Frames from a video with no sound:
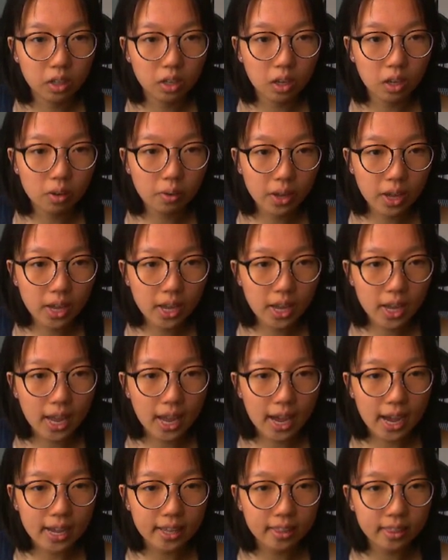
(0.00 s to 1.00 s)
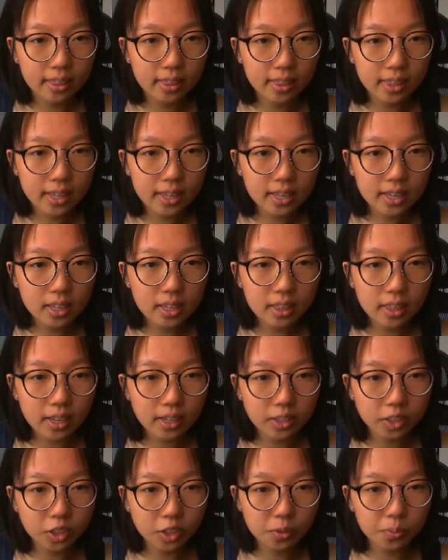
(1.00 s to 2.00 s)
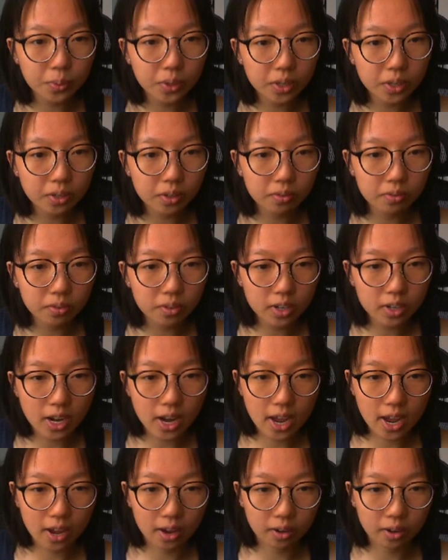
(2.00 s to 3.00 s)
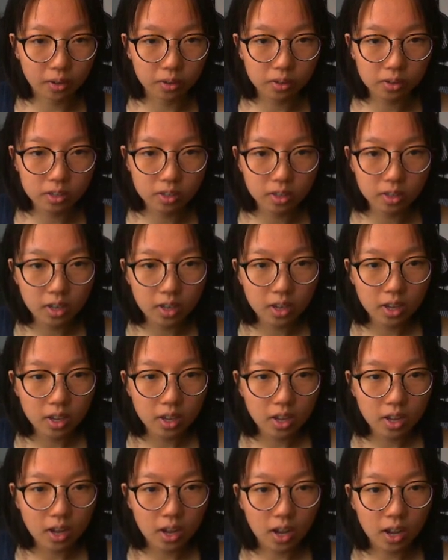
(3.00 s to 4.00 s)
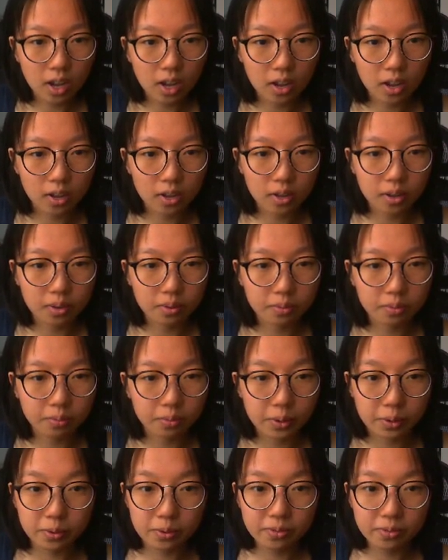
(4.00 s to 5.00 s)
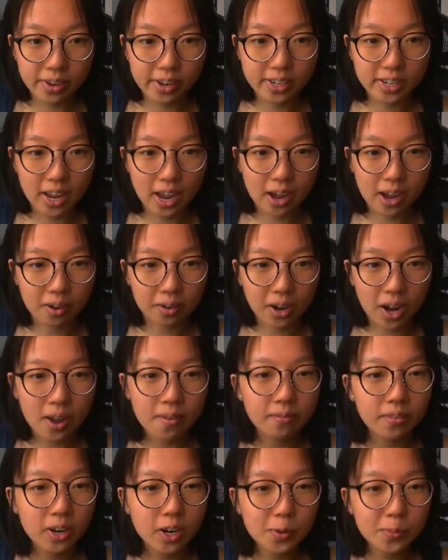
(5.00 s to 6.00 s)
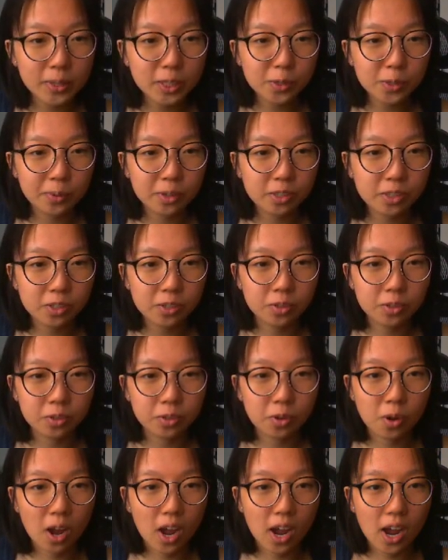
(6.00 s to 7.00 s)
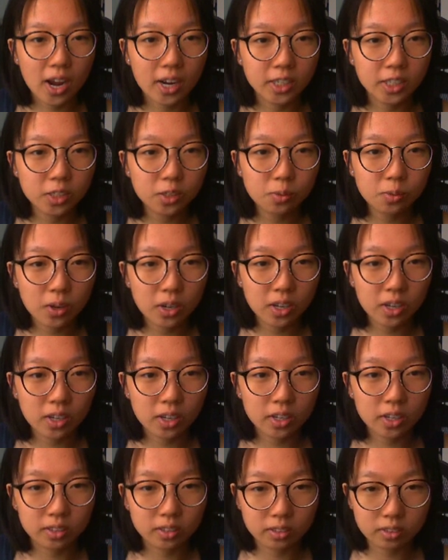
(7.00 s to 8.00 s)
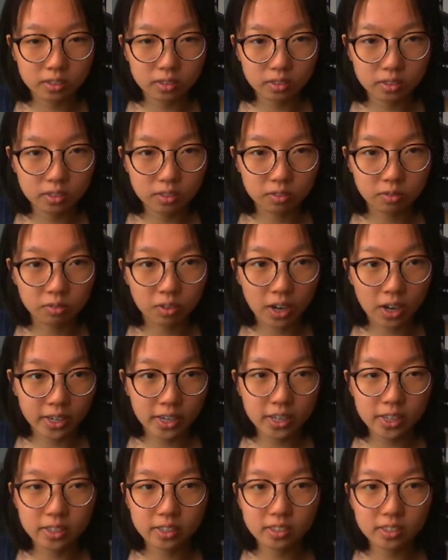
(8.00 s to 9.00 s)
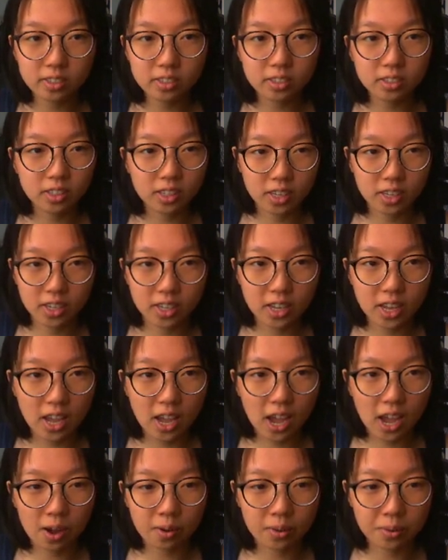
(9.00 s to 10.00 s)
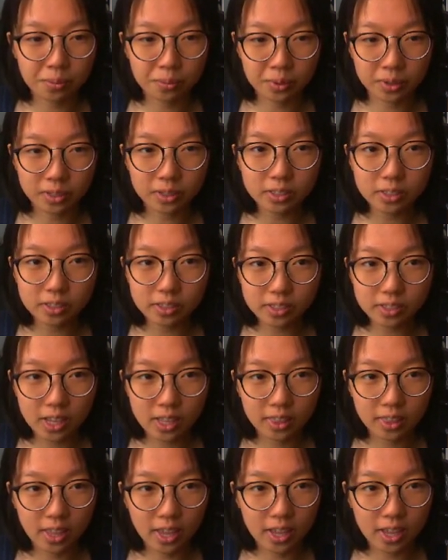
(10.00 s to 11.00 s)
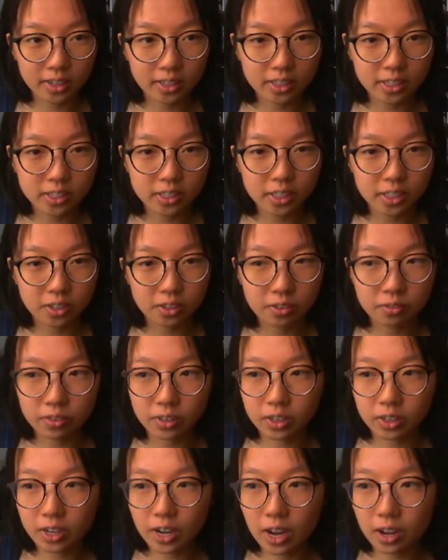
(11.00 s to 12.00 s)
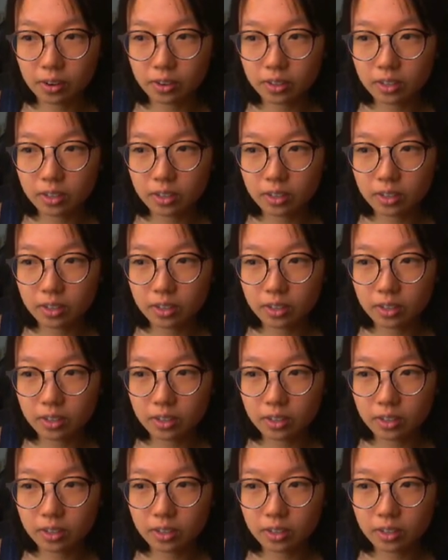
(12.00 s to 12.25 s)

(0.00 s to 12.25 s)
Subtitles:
Okay, I think that should be good for now. We will find out. I'm very much a person who I just want to run it, see how it works, and then continue to figure it out.